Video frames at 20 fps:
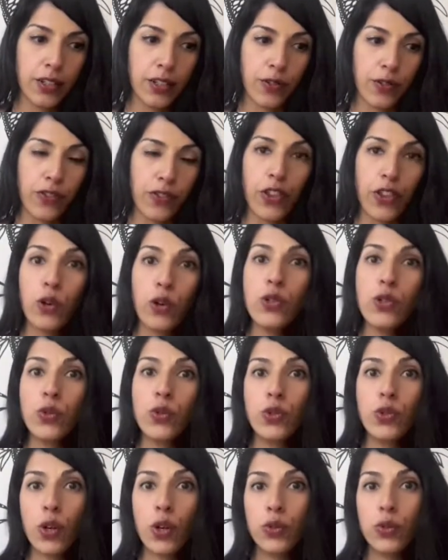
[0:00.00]
For those
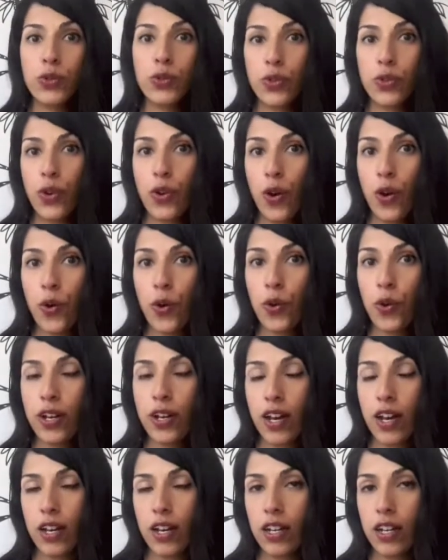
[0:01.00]
who don't know,
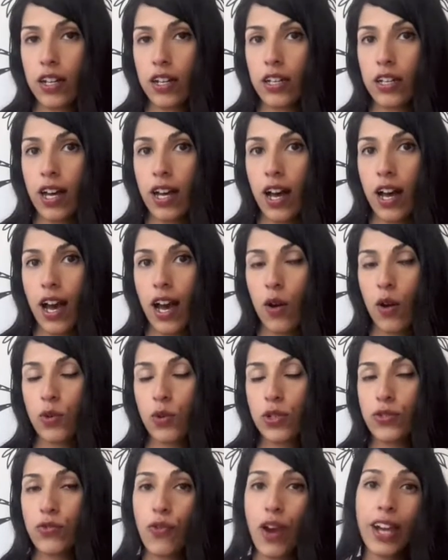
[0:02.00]
I
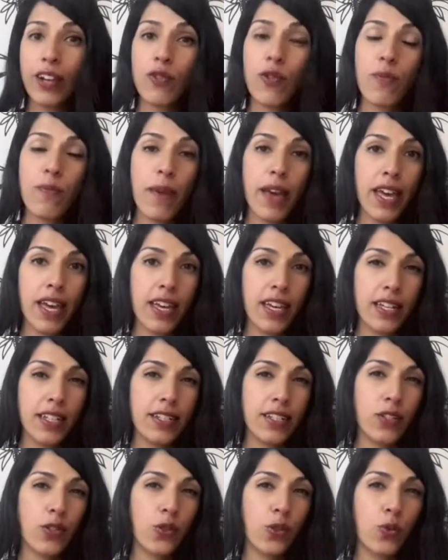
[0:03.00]
would
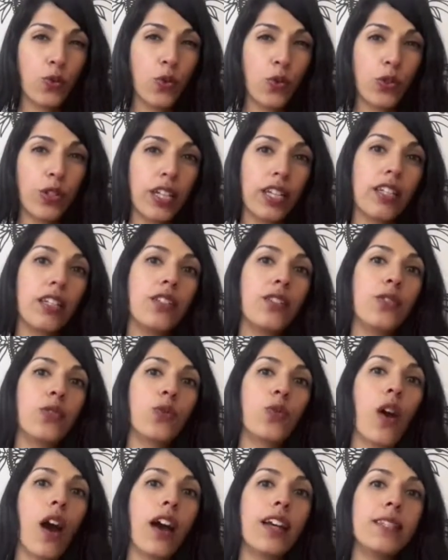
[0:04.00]
recommend to look into
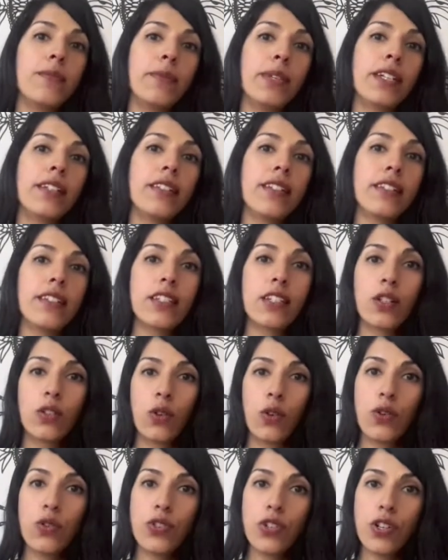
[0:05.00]
Cosmic
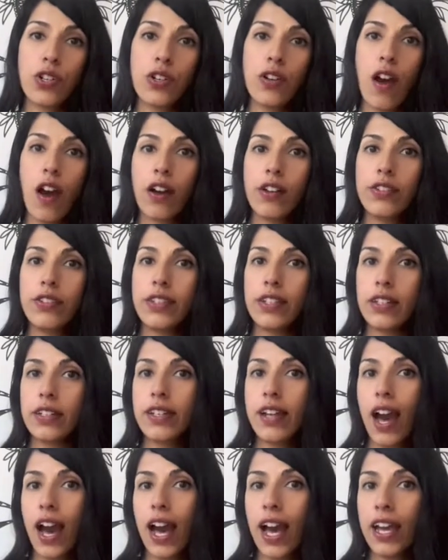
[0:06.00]
Disclosure on the
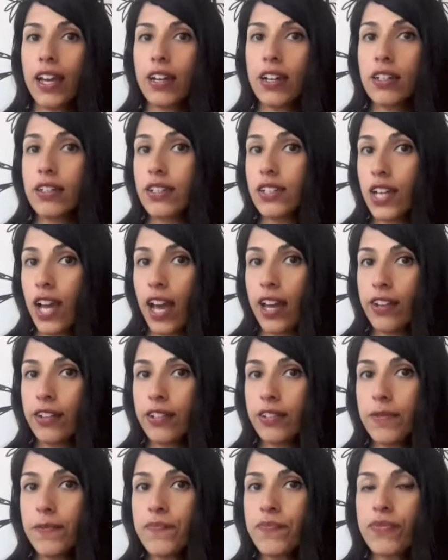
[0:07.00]
Gaia
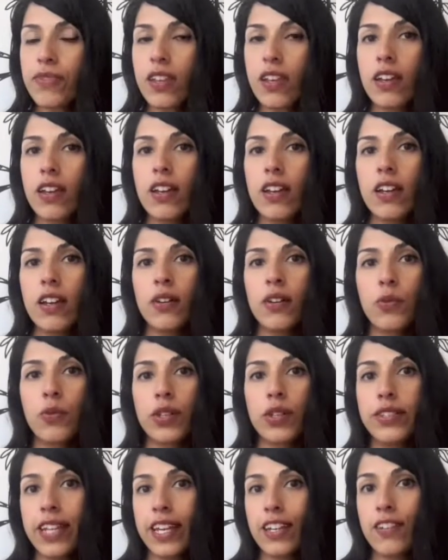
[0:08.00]
channel
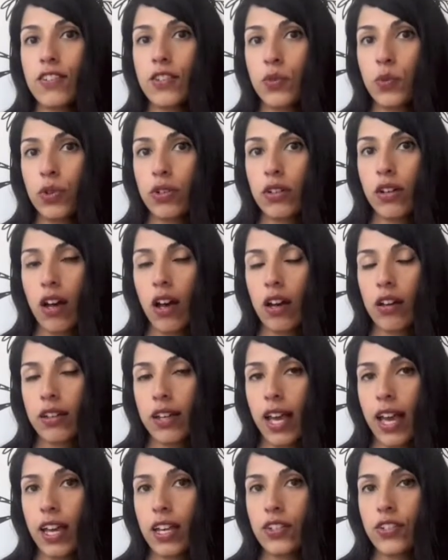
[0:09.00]
with David
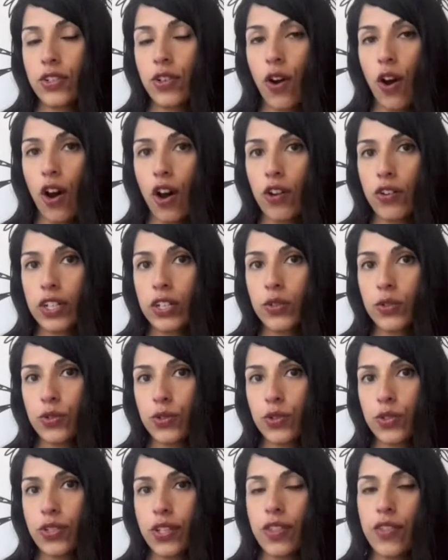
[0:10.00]
Wilcock and Corey
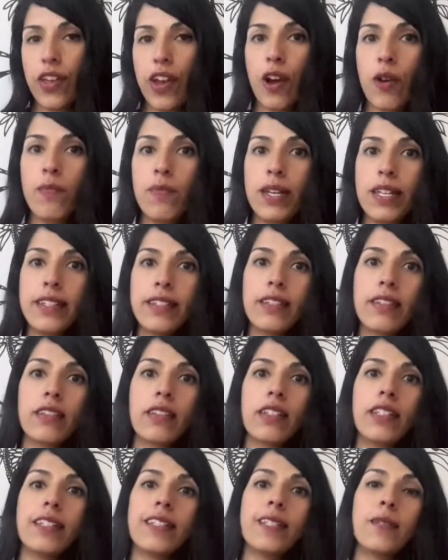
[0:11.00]
Good. They are
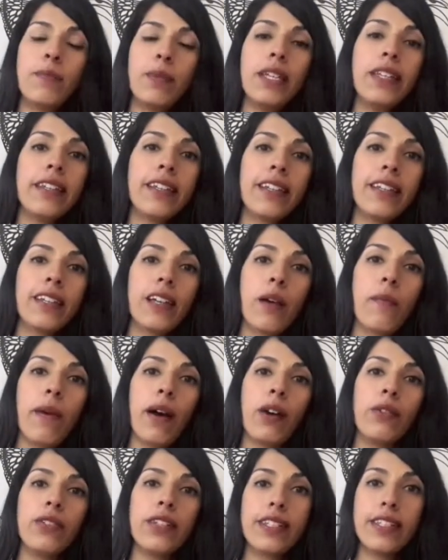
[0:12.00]
basically speaking
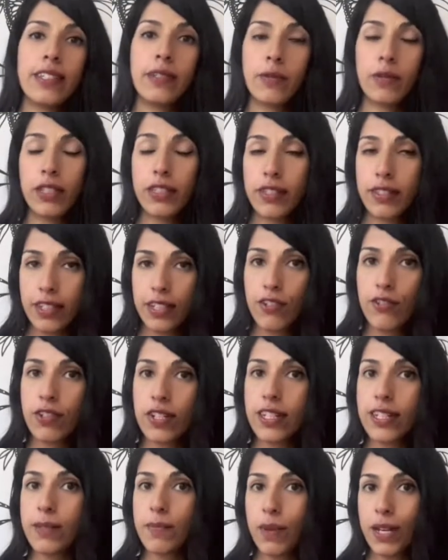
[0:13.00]
about the
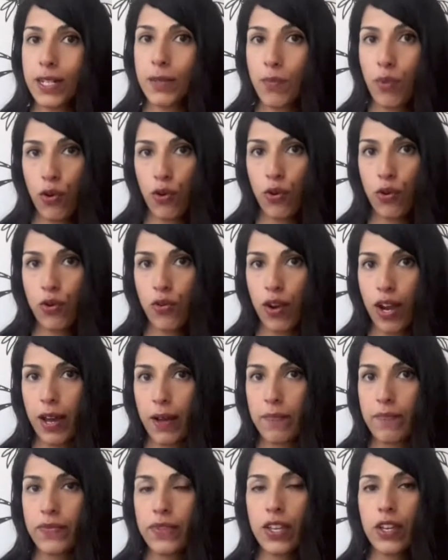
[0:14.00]
secret space
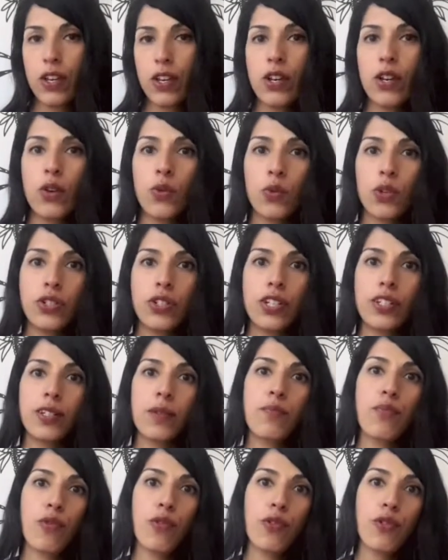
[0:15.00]
program, which is a
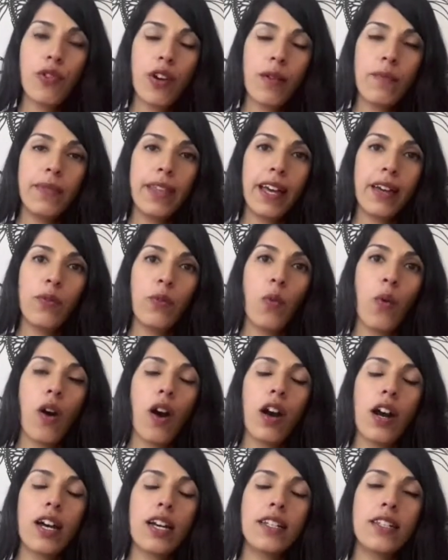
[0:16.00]
program that
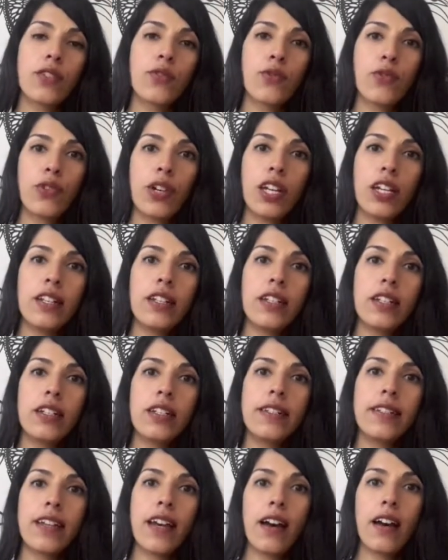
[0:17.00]
was
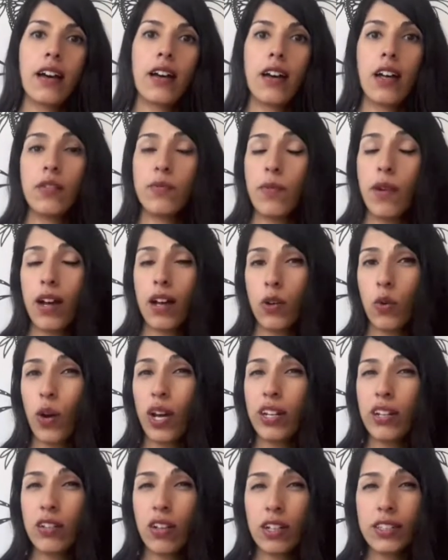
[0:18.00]
created
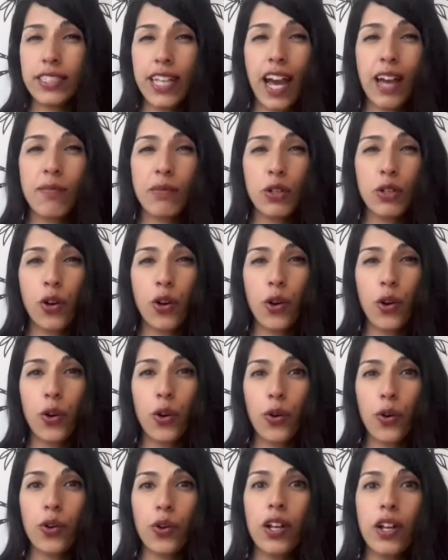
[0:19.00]
quite a long time
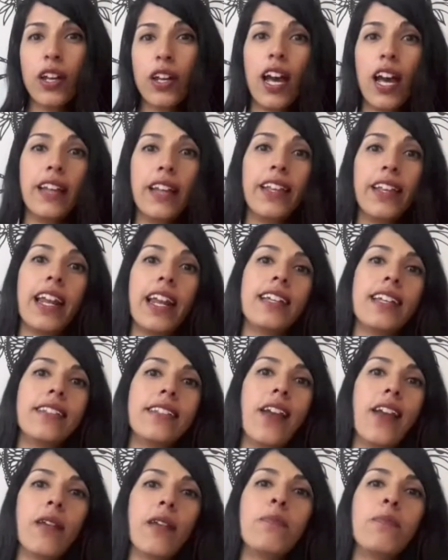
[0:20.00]
ago and that has
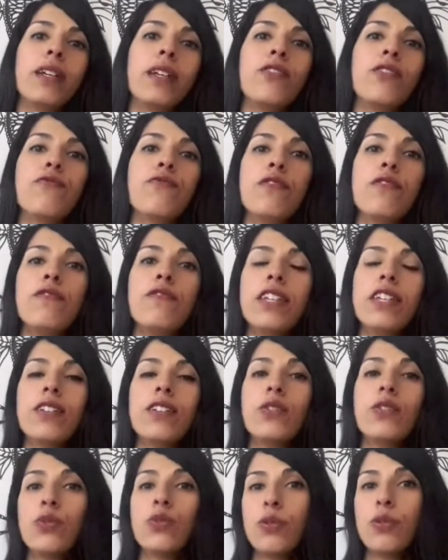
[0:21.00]
not been
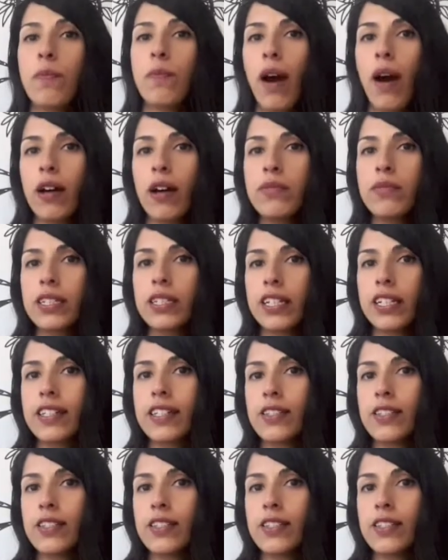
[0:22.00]
revealed to the public.